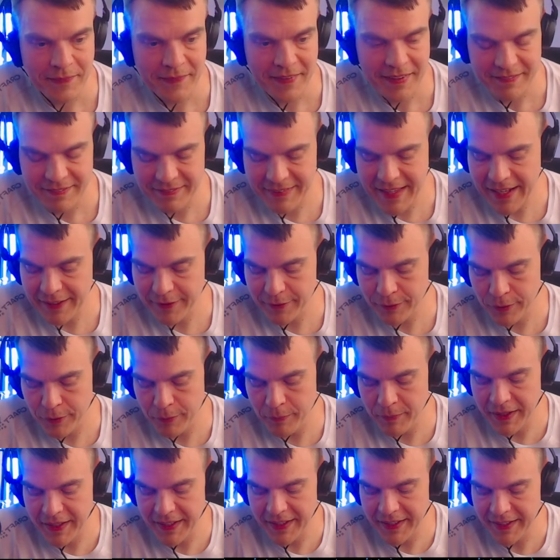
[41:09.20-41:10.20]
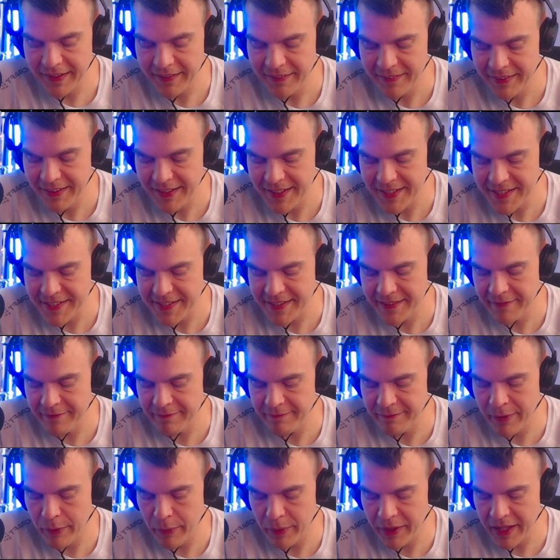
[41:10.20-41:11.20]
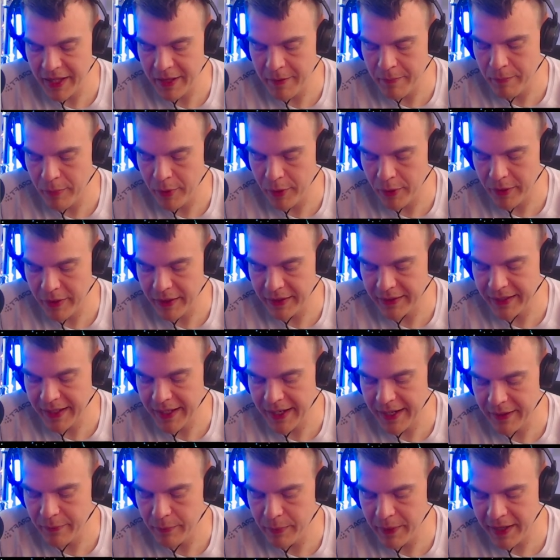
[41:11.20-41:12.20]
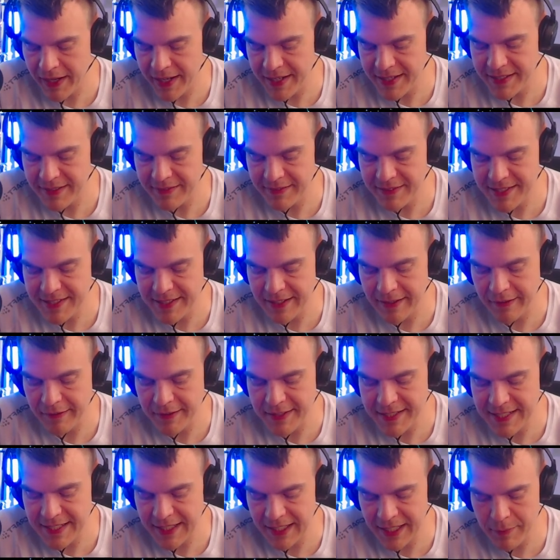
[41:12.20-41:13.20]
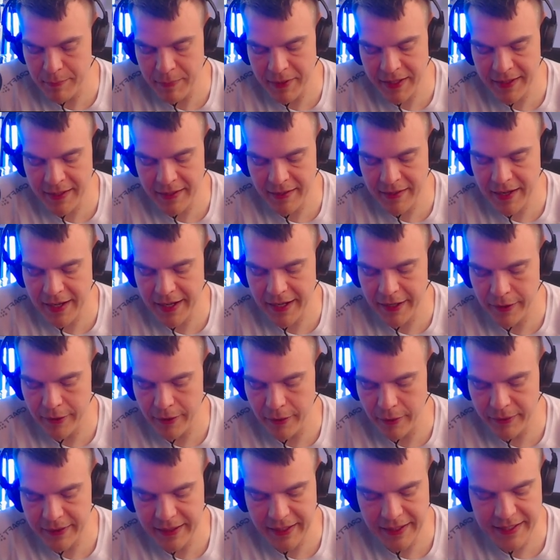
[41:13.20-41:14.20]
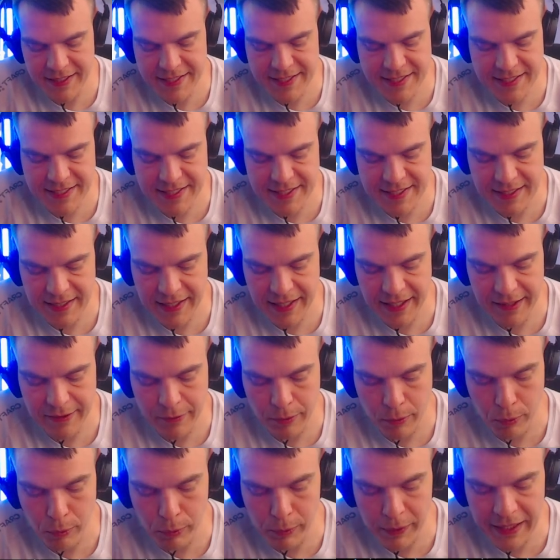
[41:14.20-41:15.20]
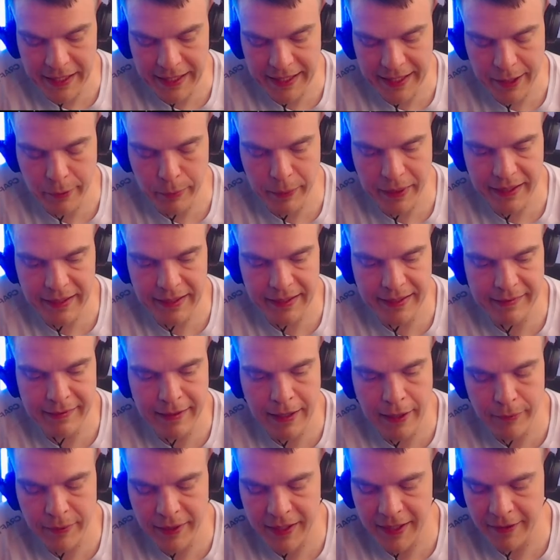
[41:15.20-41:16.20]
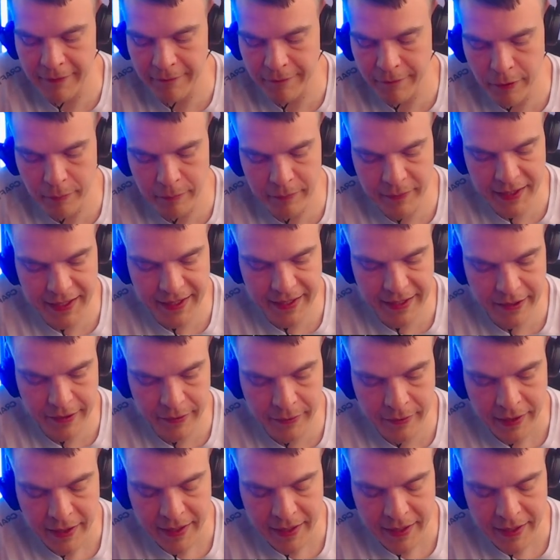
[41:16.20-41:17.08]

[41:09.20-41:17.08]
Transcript: That to me is very important, and when I start slipping, I know that it's just like really quickly downhill from there.